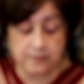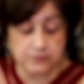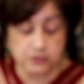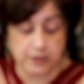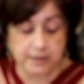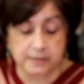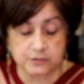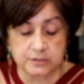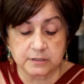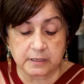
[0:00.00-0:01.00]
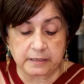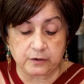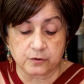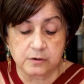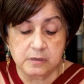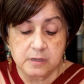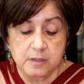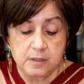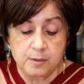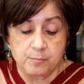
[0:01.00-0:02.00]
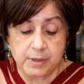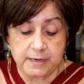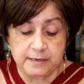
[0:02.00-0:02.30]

have a shade, it's just clear, but